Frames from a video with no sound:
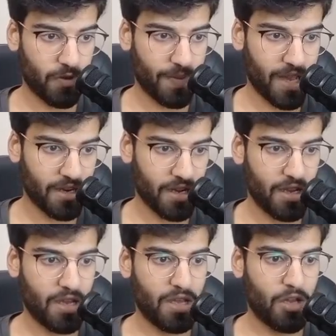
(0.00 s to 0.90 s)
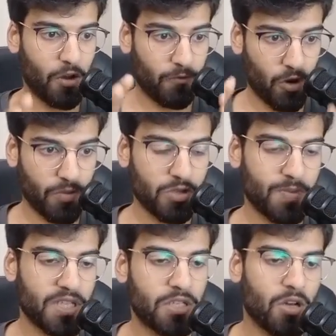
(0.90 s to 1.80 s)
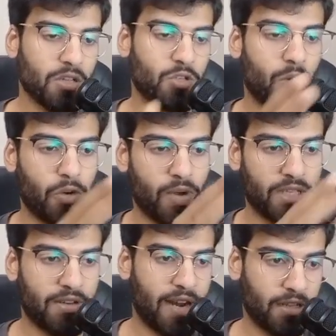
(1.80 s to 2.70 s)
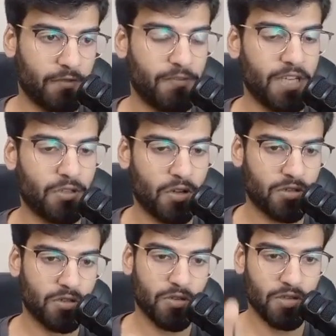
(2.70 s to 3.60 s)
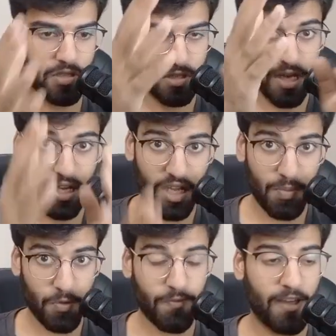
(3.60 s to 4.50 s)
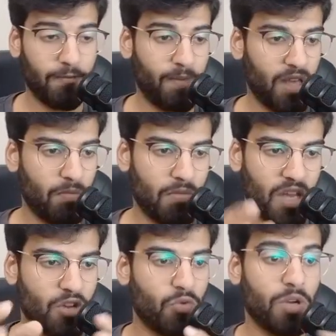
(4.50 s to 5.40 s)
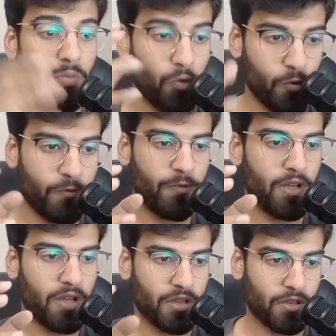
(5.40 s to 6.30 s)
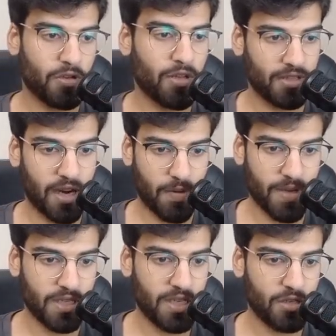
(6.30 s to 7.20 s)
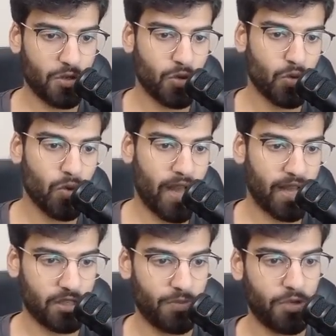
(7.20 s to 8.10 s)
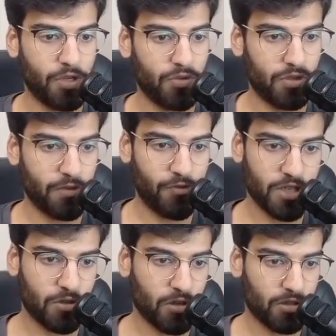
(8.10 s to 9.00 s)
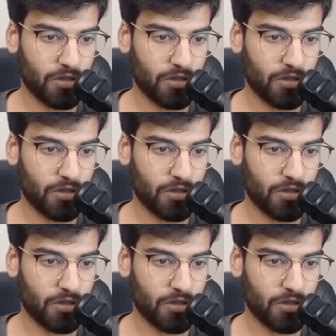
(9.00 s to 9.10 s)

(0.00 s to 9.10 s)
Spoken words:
that. Now from those busy slots, you want to extract the free slots. So just 9 a.m. to 5 p.m. and you remove the slots that are busy to actually produce the free slots.